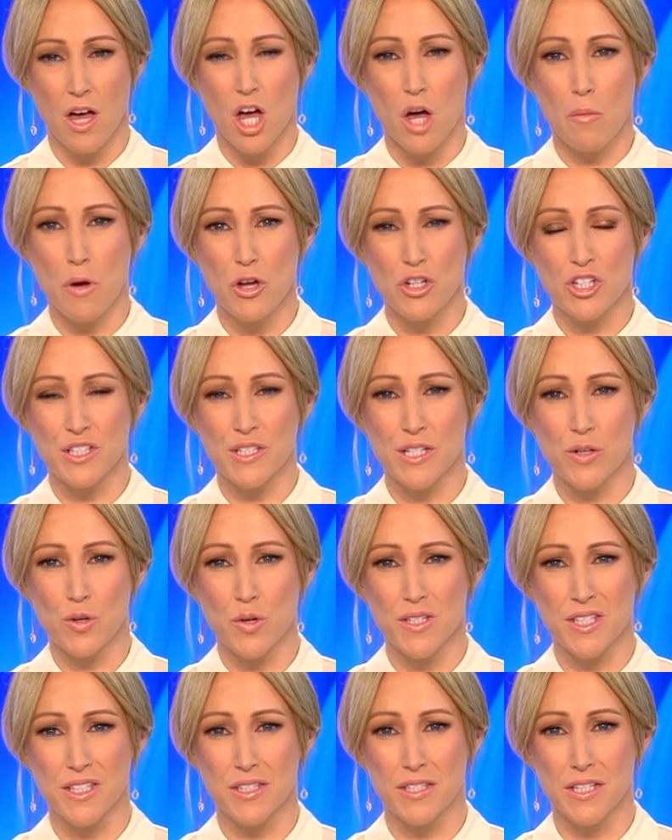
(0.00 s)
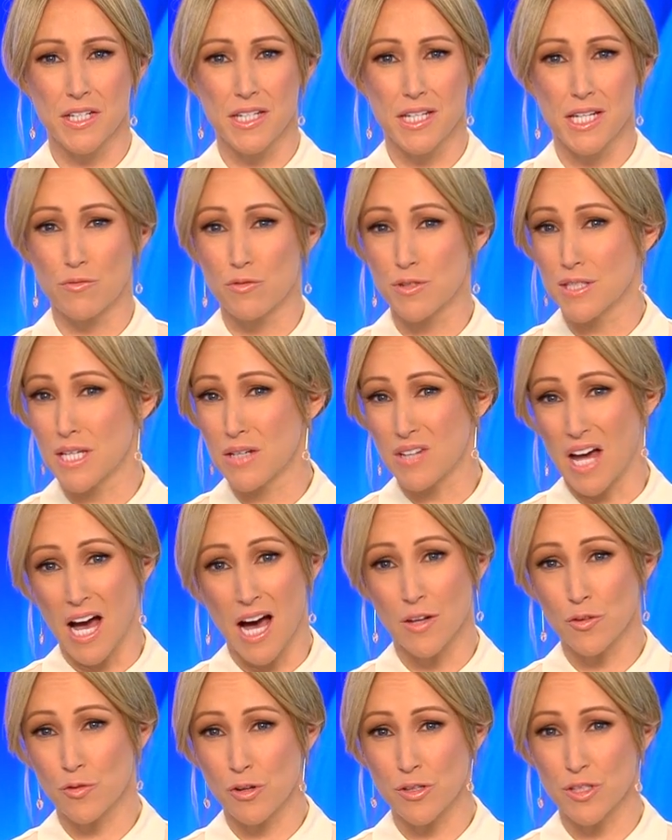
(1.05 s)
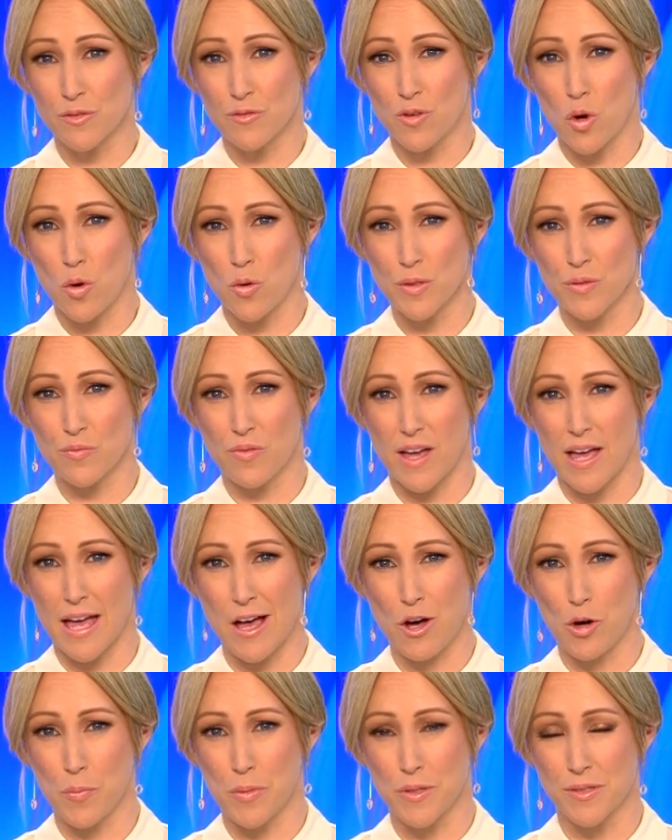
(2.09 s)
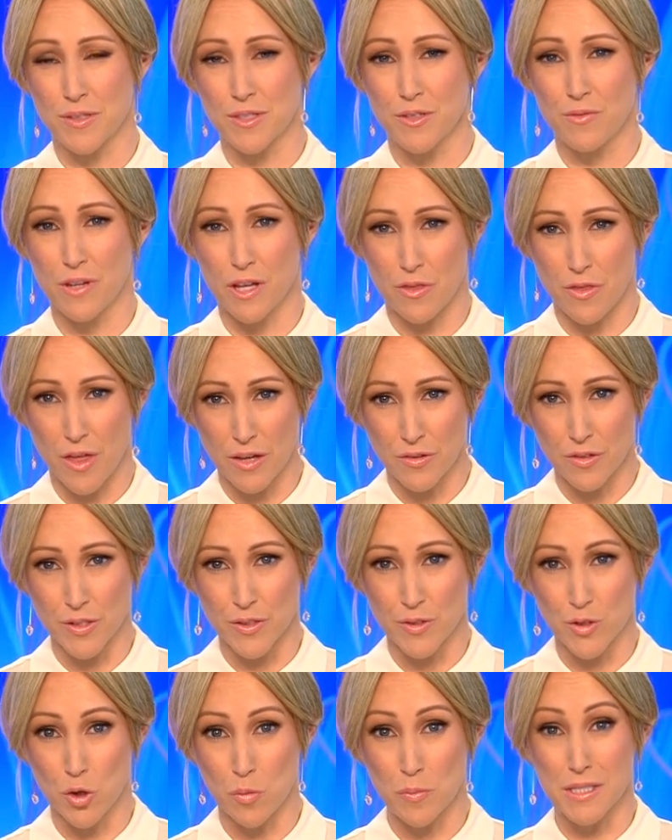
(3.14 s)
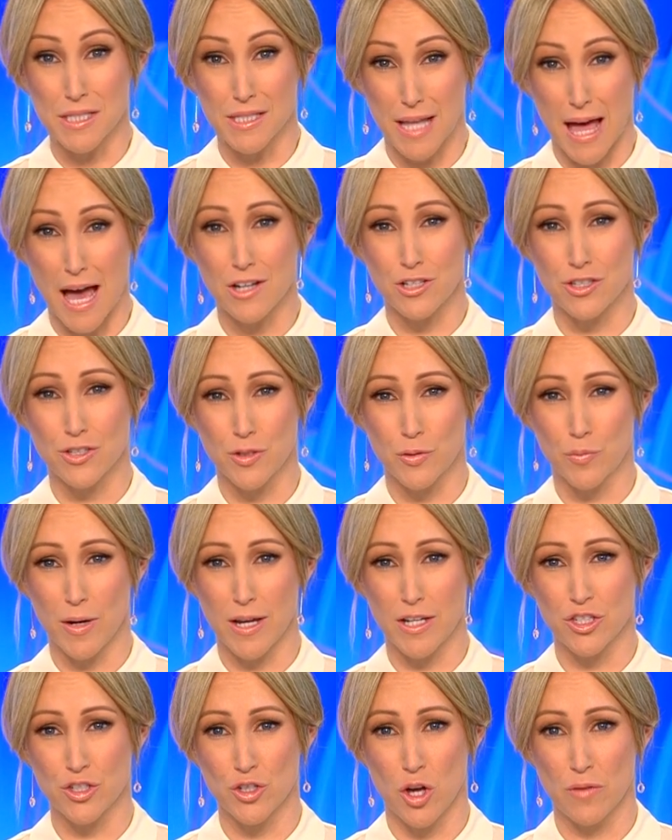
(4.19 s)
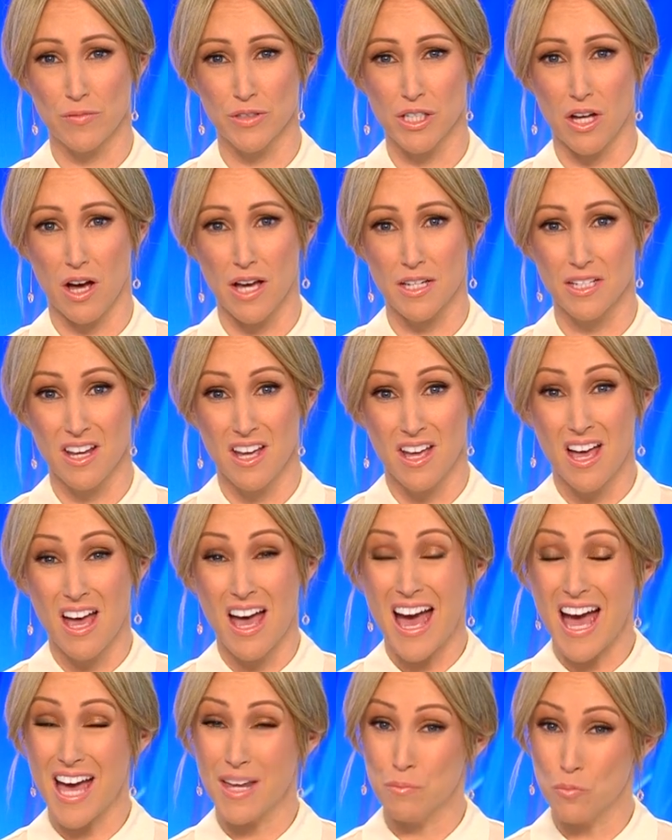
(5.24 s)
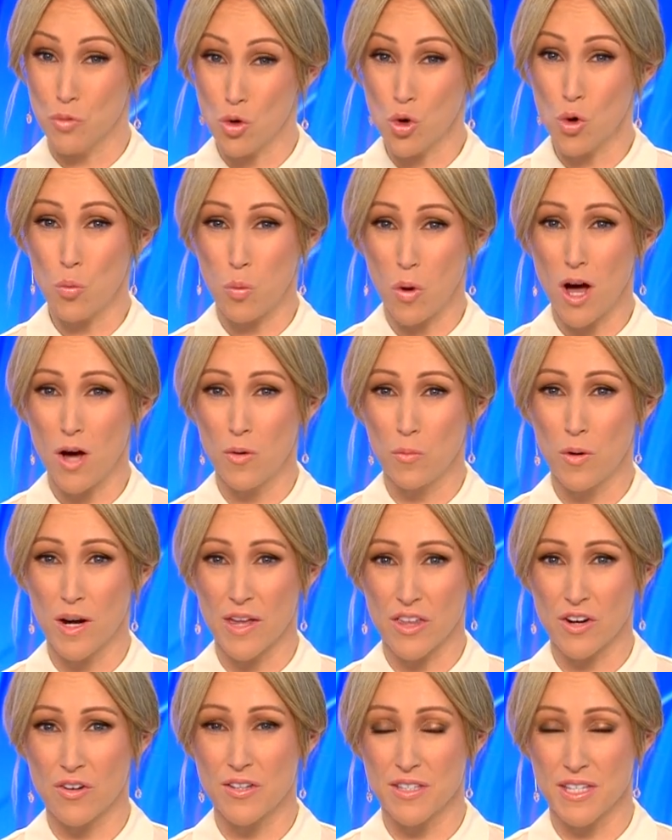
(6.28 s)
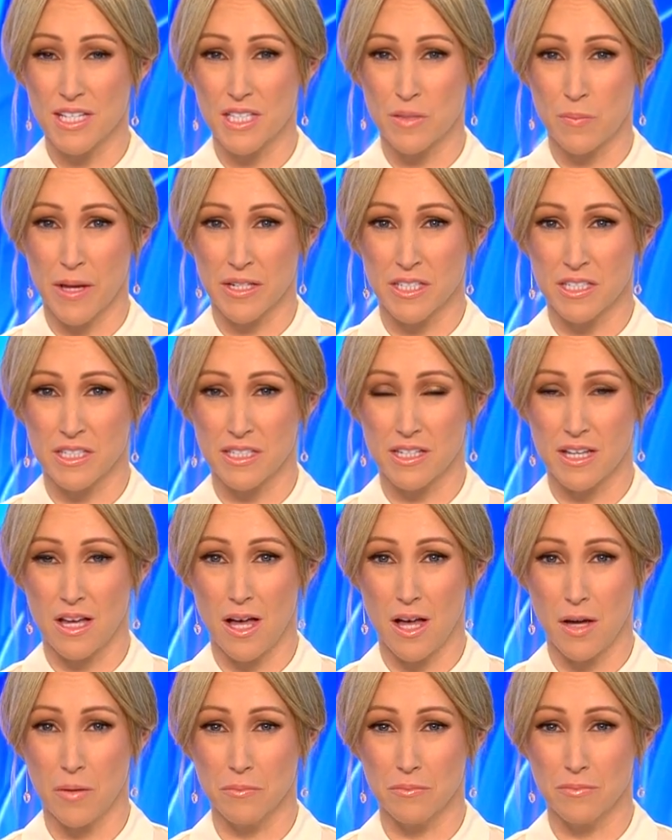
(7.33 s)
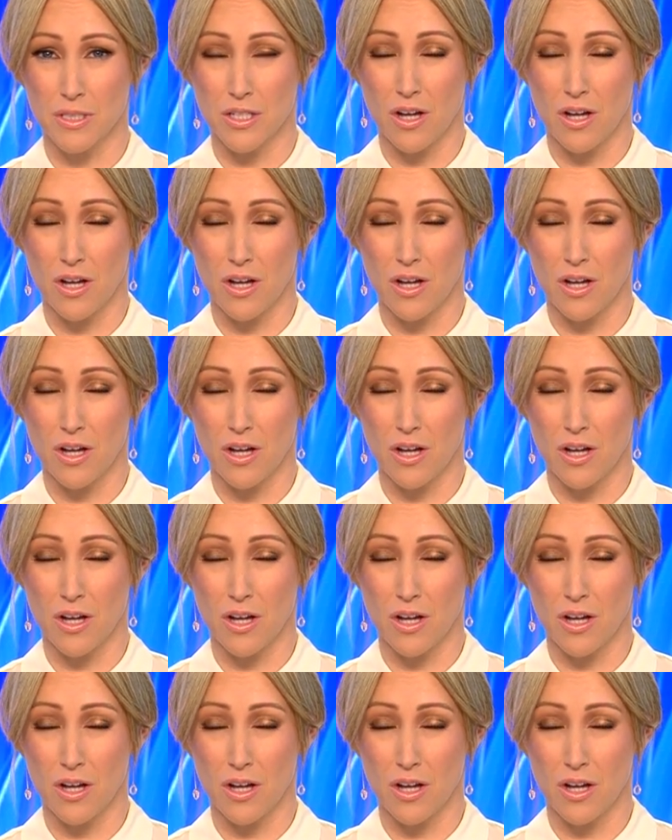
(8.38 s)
Emergency crews in Sydney have received hundreds of calls for help as severe thunderstorms lash the region overnight, and more wild weather is expected to come.